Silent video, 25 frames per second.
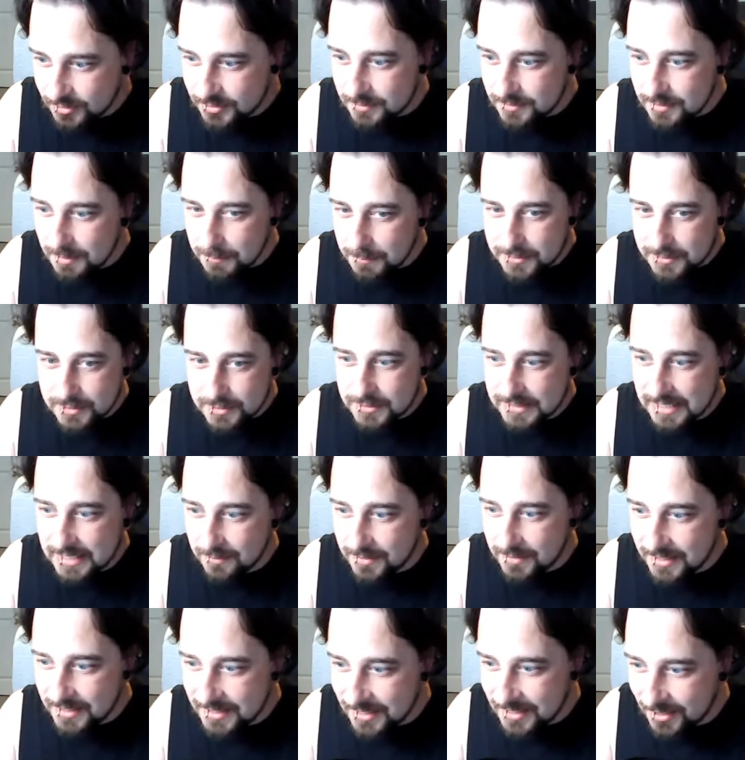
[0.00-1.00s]
some number twos
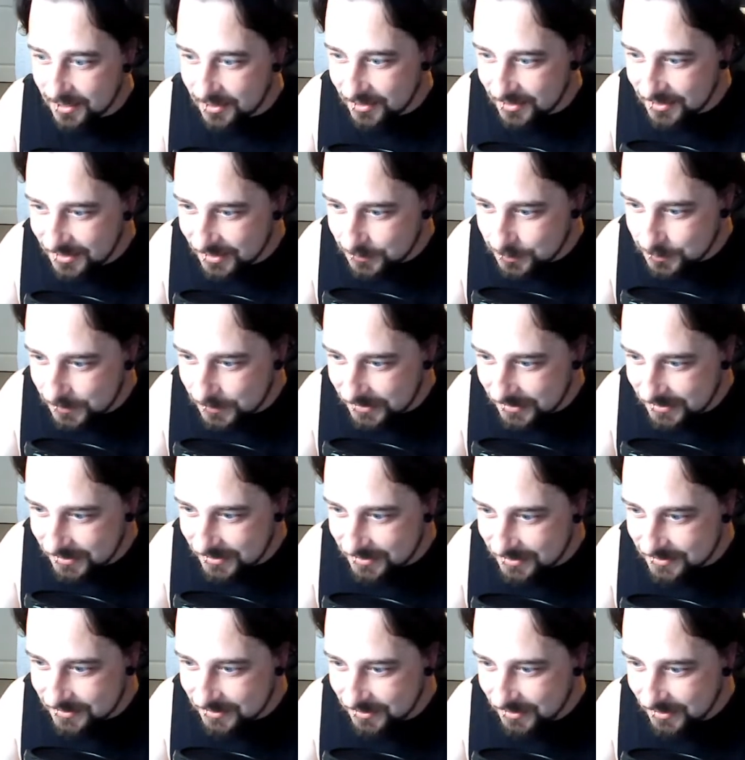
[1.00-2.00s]
coming in here. Yes,
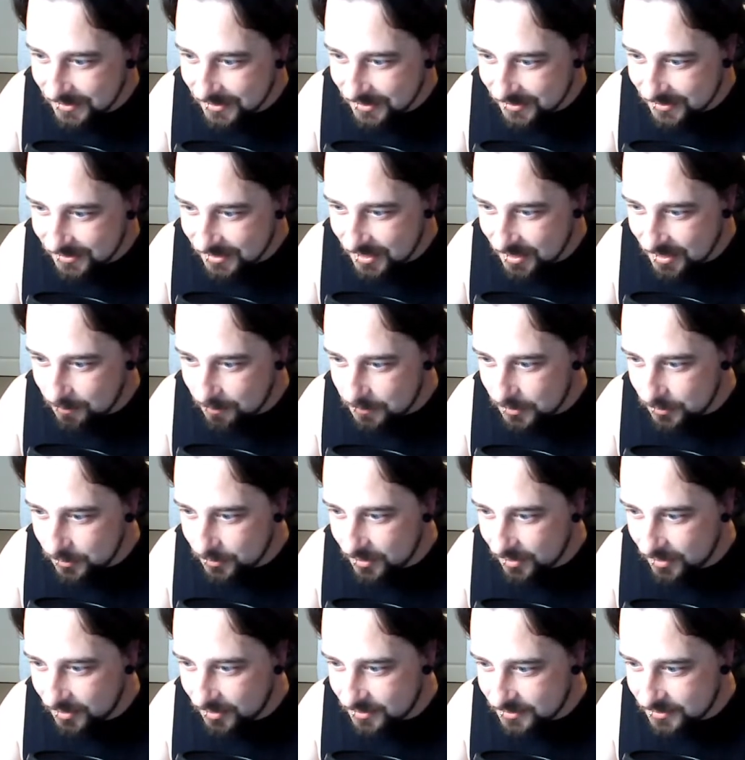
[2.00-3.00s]
please. Kim, you
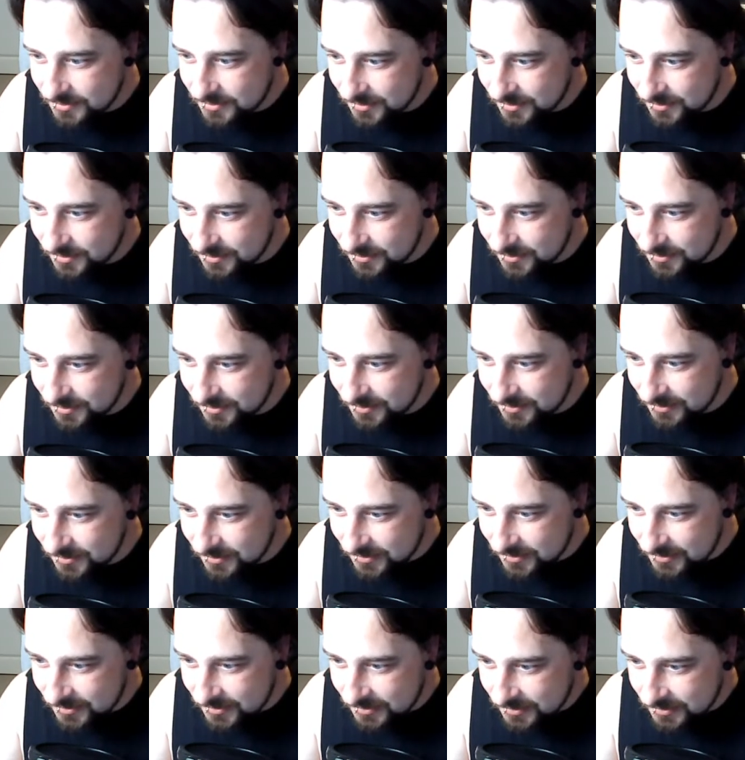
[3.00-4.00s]
got it, son.
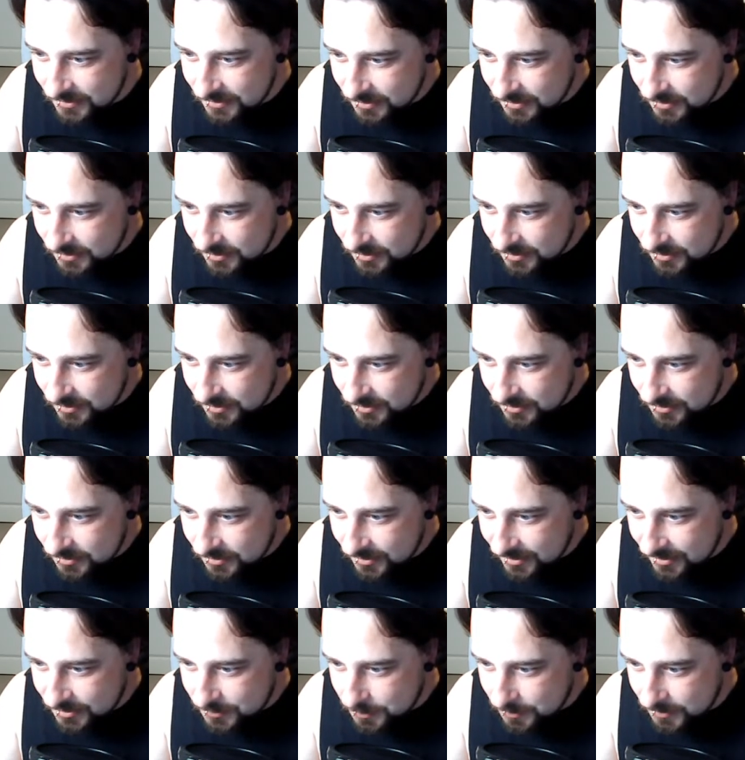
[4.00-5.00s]

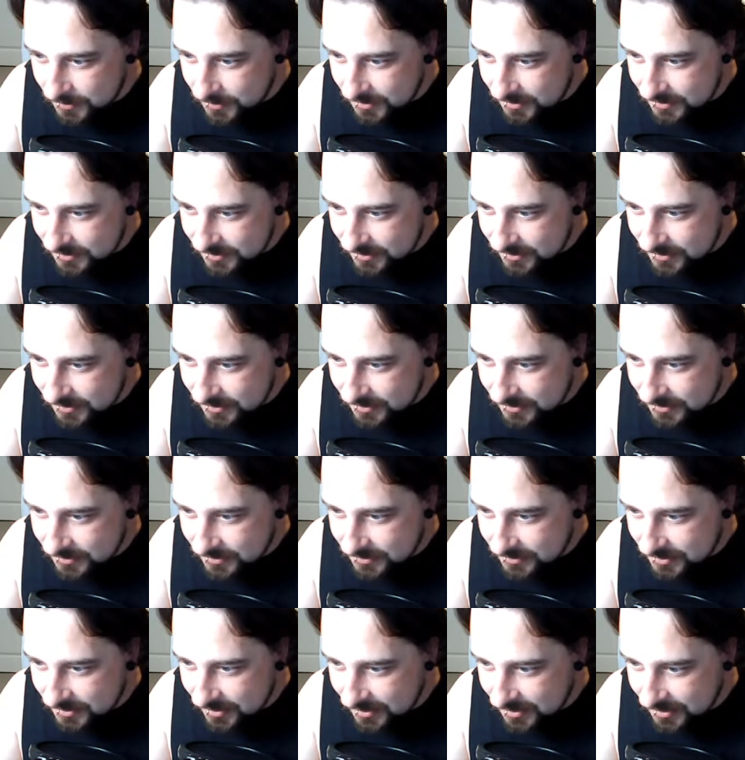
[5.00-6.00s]
Yes, please.
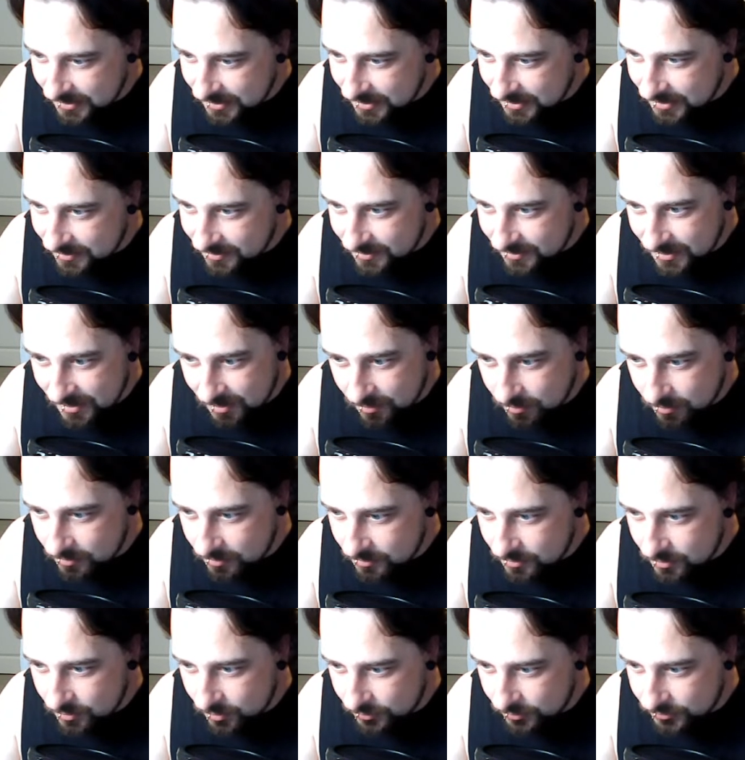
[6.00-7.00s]
Katie. Yeah, of
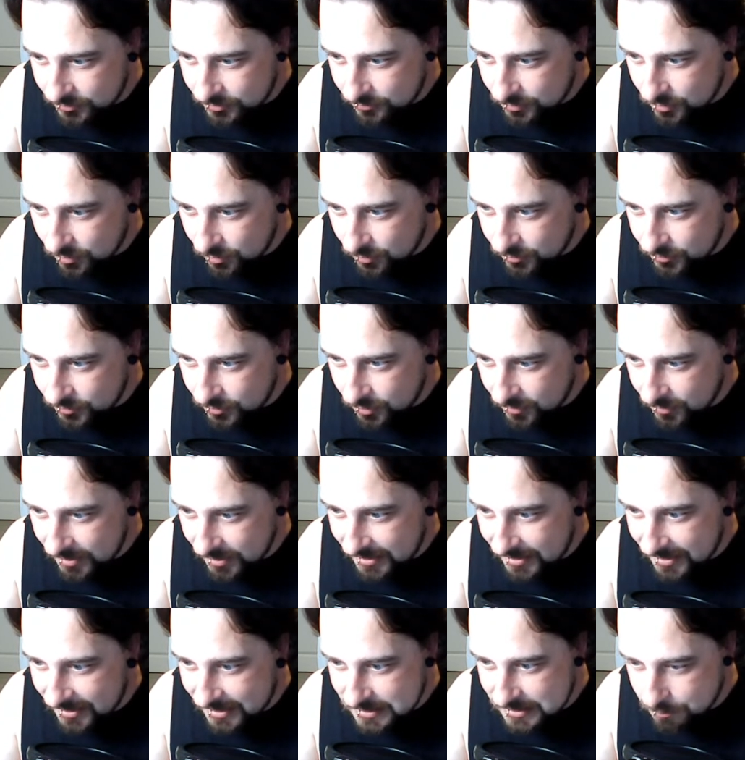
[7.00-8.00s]
course, of course. Okay,
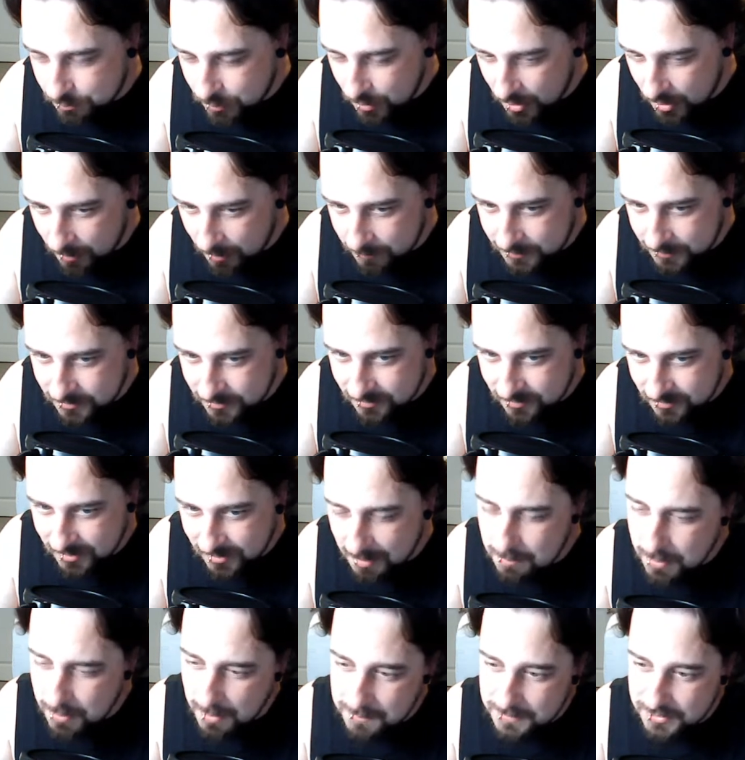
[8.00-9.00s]
you guys are pumped.
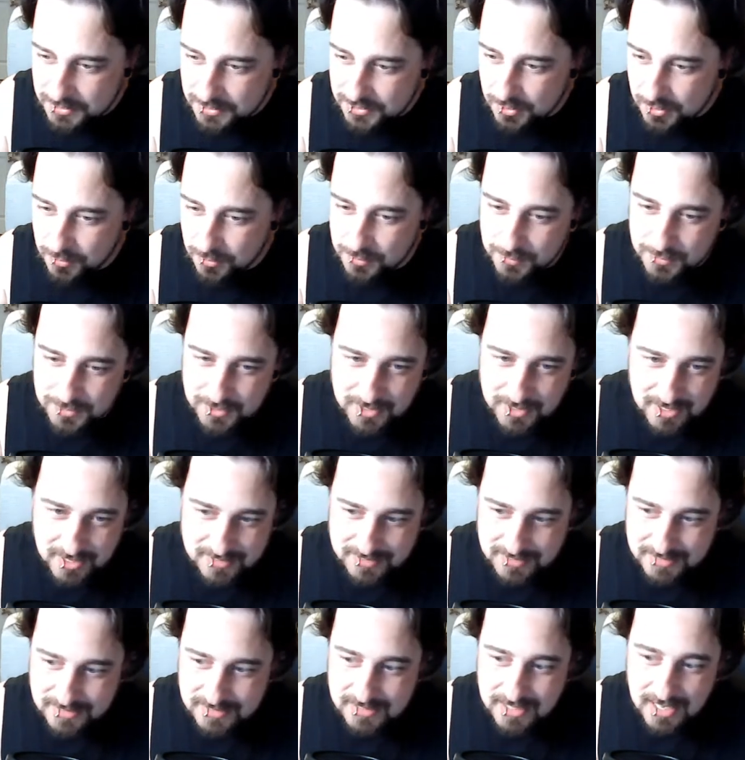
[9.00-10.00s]
I'm pumped to show it with you guys.
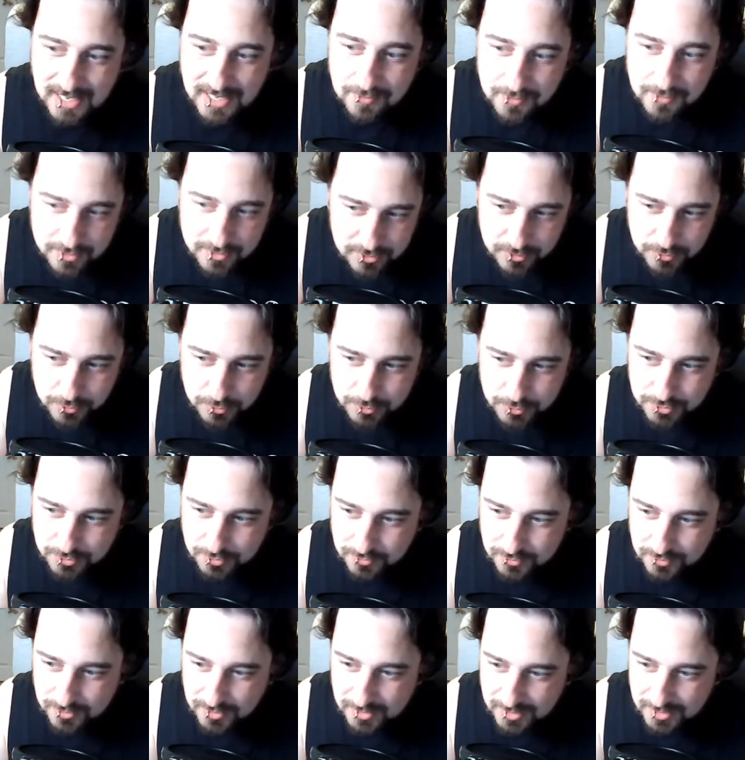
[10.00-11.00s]
This is kind of
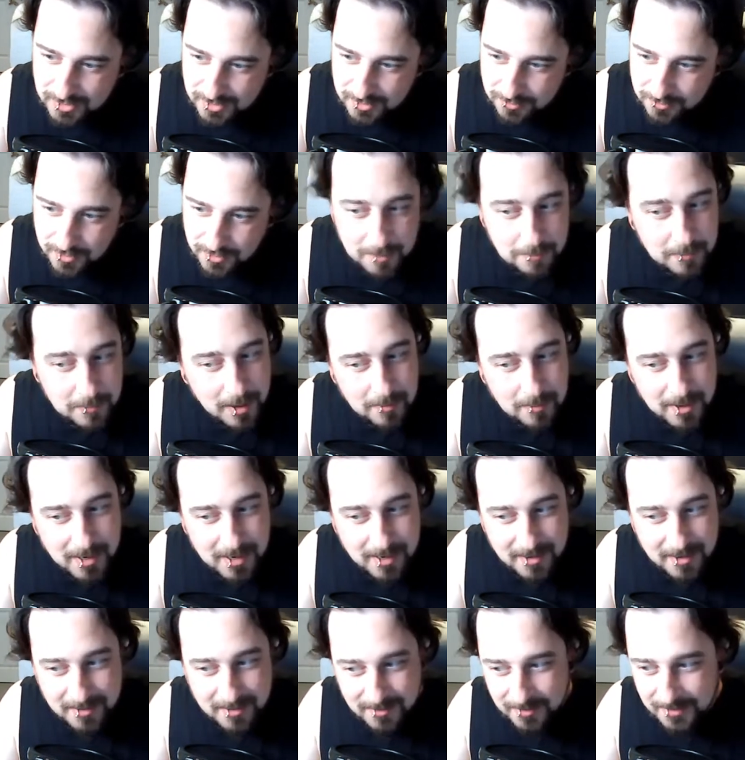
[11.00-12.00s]
exclusive. Fine by
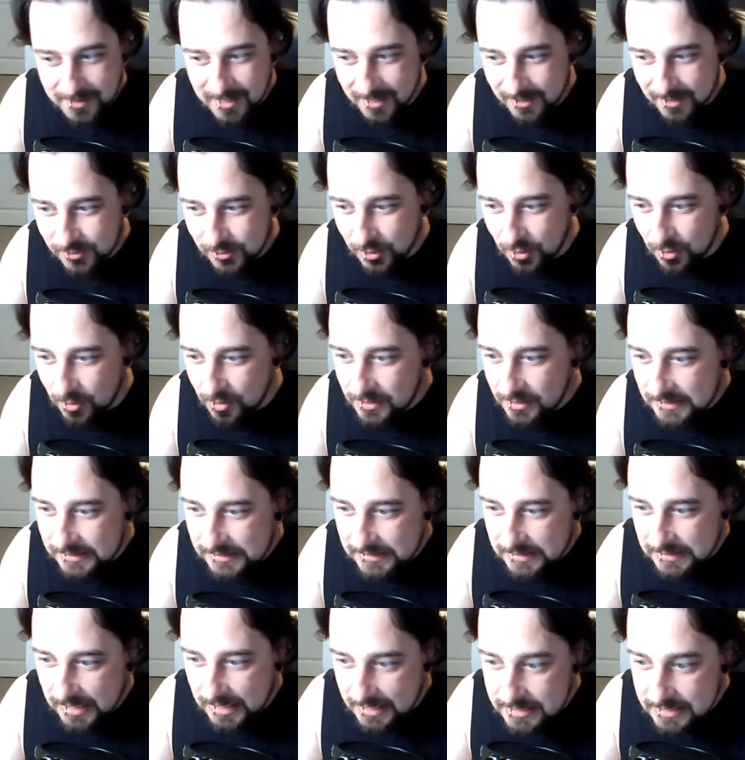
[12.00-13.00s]
me. Okay, cool.
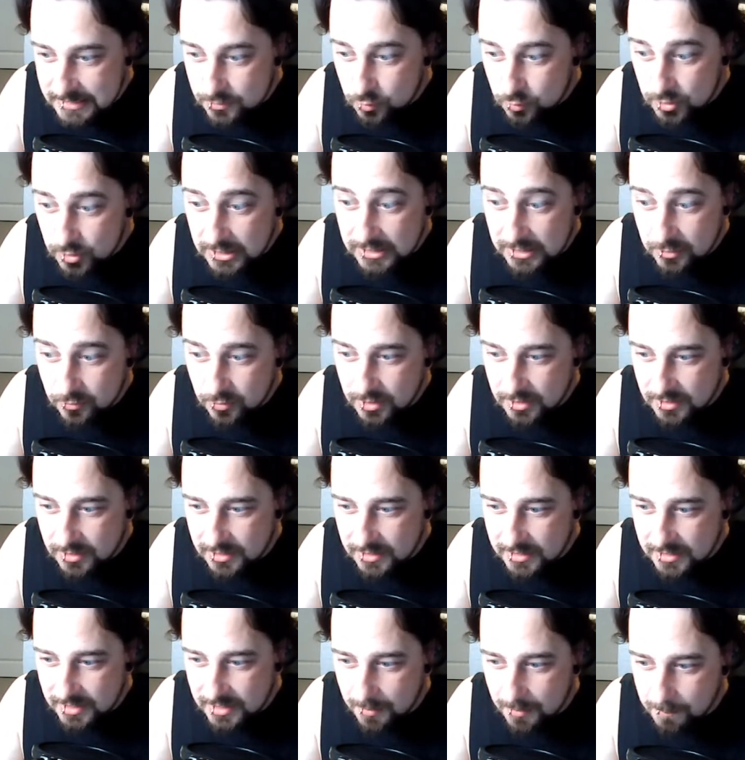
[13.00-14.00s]
And this is really,
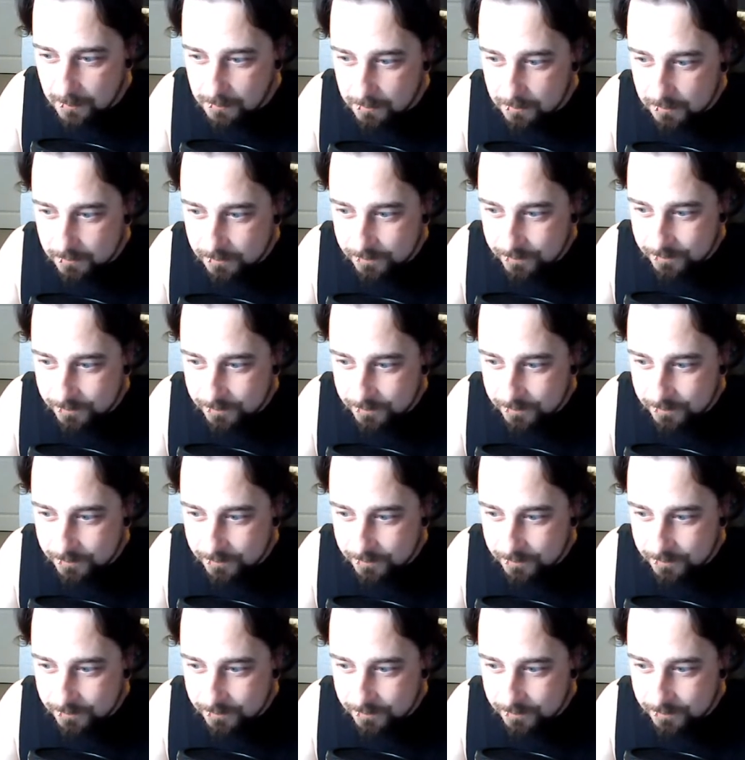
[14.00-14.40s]
really, um,